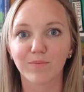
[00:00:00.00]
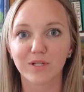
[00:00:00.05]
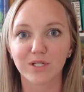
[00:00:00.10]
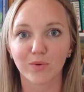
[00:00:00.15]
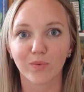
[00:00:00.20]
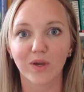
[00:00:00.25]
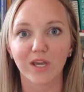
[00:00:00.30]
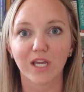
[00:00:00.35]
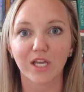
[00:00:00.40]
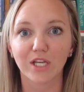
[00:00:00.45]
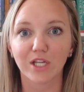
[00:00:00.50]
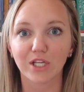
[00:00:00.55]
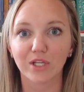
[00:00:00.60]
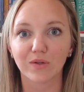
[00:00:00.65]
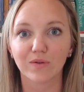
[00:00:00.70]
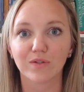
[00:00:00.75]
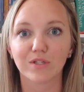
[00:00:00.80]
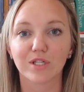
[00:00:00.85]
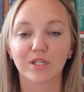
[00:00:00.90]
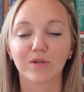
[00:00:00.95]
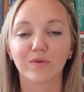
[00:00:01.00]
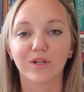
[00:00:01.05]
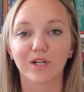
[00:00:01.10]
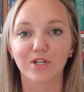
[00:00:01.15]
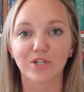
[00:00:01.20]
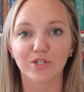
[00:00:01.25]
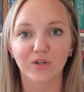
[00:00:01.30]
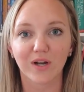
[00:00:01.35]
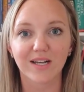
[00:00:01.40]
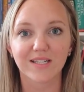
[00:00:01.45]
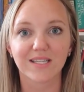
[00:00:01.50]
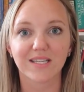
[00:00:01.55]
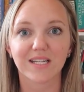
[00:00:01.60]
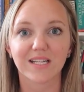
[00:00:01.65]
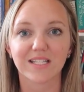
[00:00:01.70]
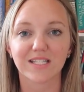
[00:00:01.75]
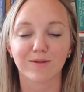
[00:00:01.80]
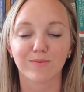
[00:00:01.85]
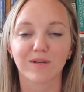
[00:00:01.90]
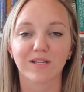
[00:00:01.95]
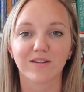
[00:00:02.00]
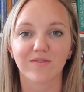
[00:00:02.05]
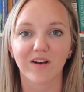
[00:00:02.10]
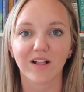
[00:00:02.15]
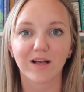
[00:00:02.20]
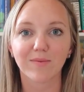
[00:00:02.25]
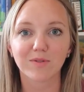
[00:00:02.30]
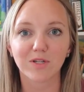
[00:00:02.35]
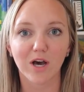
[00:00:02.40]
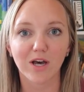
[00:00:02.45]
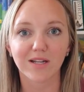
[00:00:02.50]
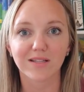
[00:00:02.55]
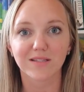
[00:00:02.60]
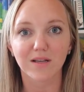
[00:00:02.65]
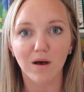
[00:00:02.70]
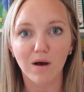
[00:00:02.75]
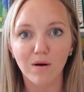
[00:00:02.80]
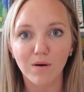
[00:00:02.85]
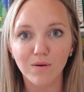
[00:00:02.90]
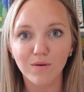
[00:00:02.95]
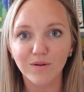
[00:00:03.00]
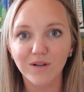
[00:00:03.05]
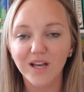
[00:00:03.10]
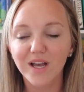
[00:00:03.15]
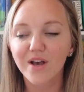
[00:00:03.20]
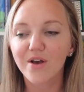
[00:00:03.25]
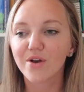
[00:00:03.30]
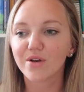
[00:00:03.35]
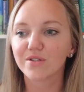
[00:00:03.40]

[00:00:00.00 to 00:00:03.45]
between you two and a trust that needs to be developed on its own.